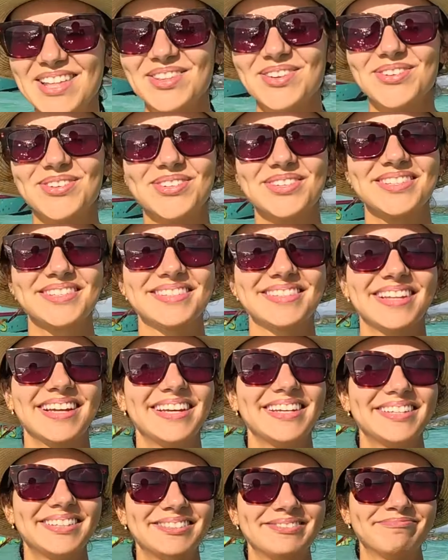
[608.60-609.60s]
those
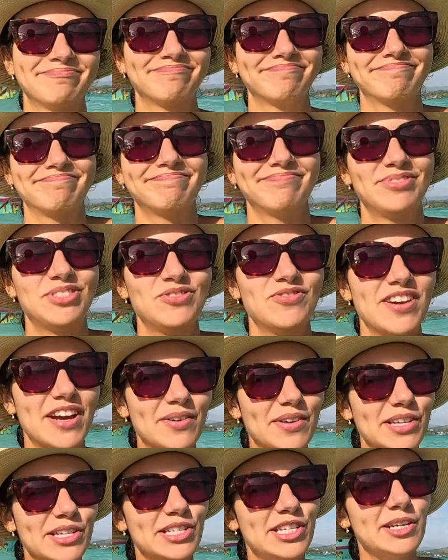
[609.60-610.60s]
like
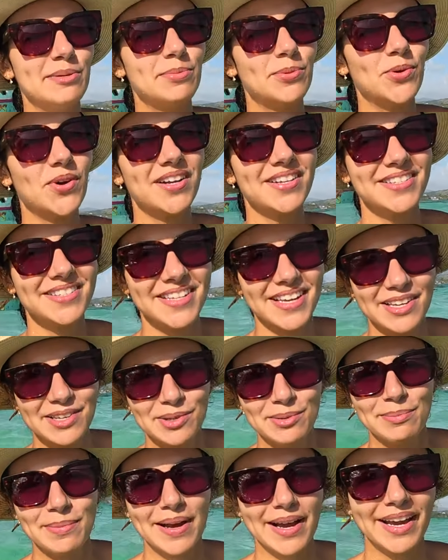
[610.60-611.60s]
very cheap ones that
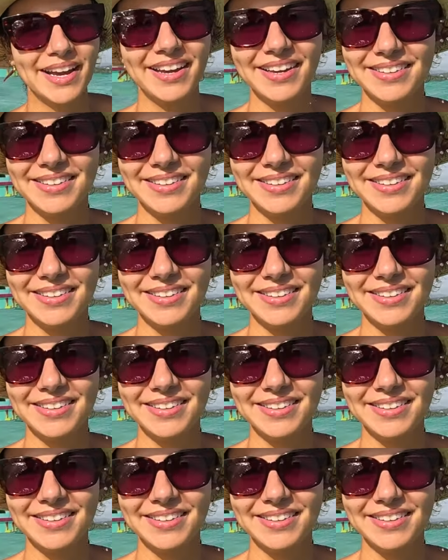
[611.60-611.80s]
you buy